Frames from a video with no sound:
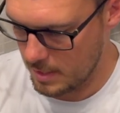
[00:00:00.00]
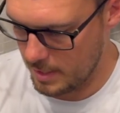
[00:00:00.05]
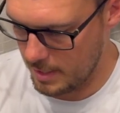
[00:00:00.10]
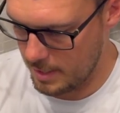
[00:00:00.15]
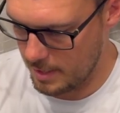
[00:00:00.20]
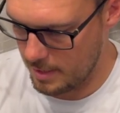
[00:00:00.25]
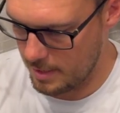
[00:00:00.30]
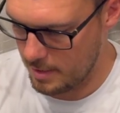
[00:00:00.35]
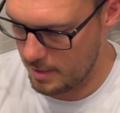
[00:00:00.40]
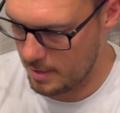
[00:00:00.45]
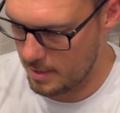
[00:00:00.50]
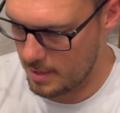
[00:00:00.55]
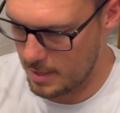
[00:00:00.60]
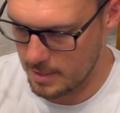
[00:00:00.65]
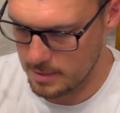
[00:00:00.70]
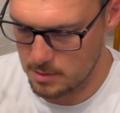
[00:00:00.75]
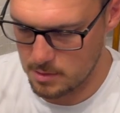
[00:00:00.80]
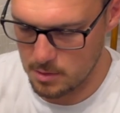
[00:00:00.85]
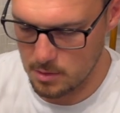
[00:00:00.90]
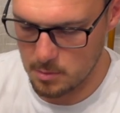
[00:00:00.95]
And I
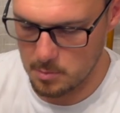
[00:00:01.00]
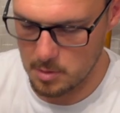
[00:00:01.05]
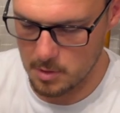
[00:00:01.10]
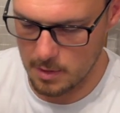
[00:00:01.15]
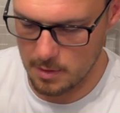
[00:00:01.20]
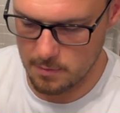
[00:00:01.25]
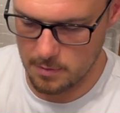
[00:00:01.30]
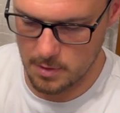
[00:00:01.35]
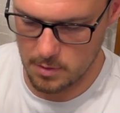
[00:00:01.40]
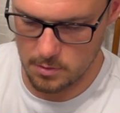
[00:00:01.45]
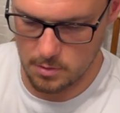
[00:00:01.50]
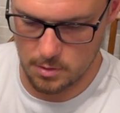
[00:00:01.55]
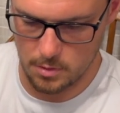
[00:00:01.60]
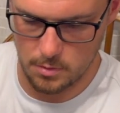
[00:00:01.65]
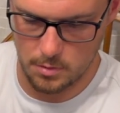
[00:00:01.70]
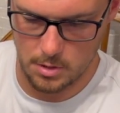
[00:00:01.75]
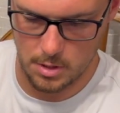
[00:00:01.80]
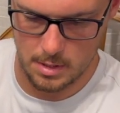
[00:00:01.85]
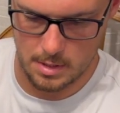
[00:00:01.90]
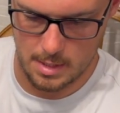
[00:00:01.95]
do believe it'll do
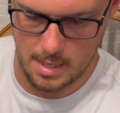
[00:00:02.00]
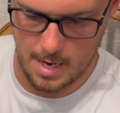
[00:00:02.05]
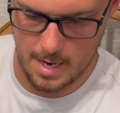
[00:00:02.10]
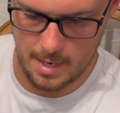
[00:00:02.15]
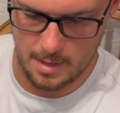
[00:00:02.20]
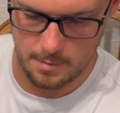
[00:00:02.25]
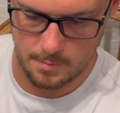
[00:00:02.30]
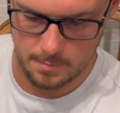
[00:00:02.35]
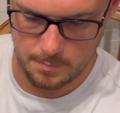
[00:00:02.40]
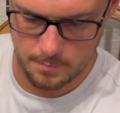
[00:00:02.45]
just that.